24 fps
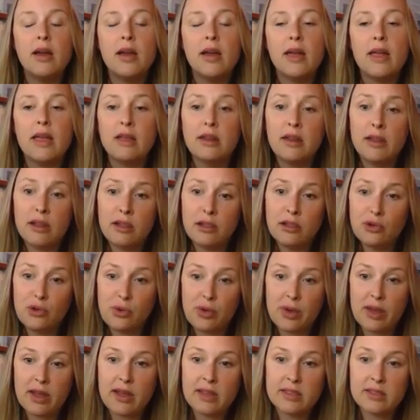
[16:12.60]
In
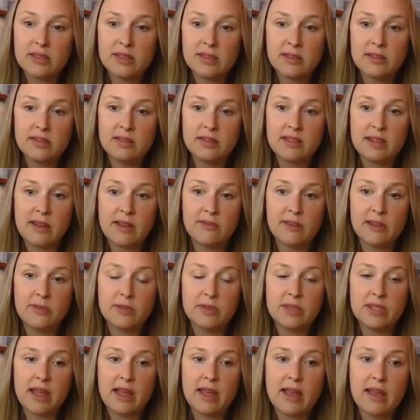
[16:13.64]
Illinois, as Stephanie
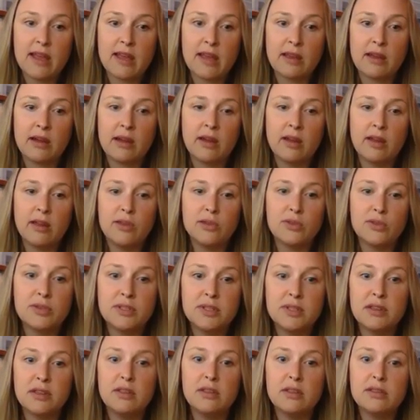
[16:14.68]
was saying, you
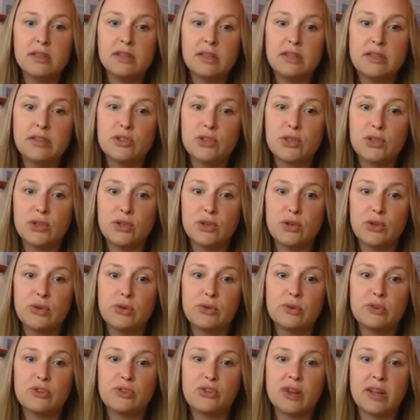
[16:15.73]
still need
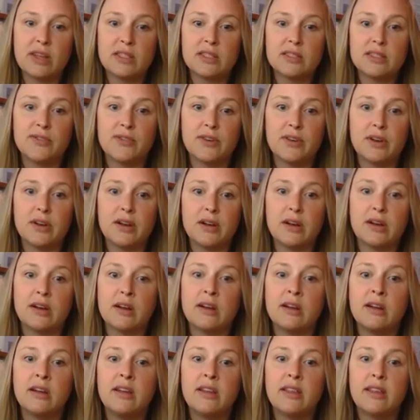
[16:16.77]
to
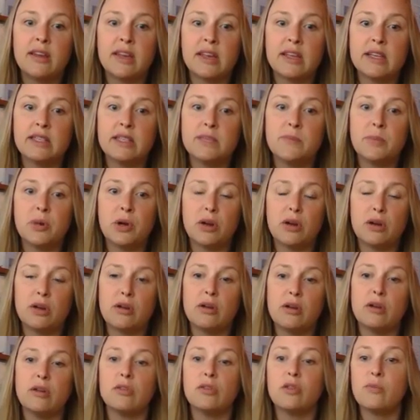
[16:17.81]
transfer the kids
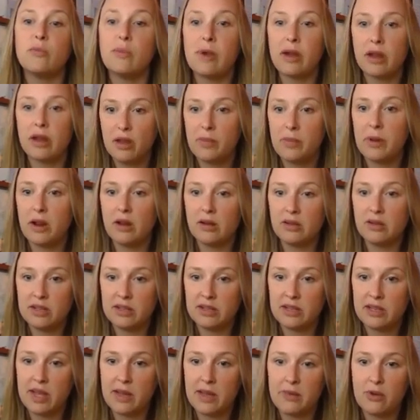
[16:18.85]
per the regular
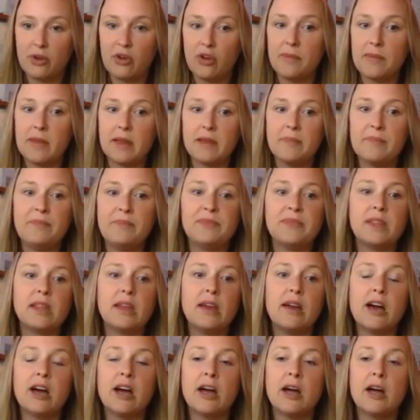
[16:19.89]
parenting time agreement.
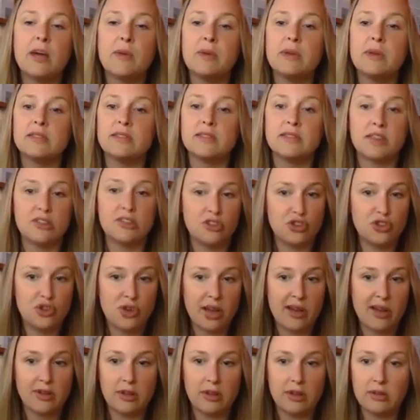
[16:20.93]
It's essential
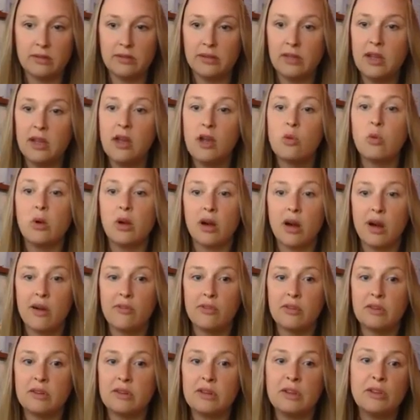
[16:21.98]
travel. We're
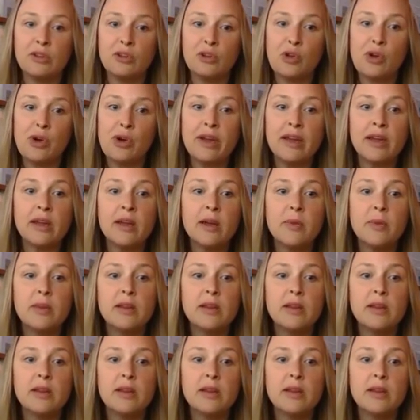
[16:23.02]
covered in Illinois.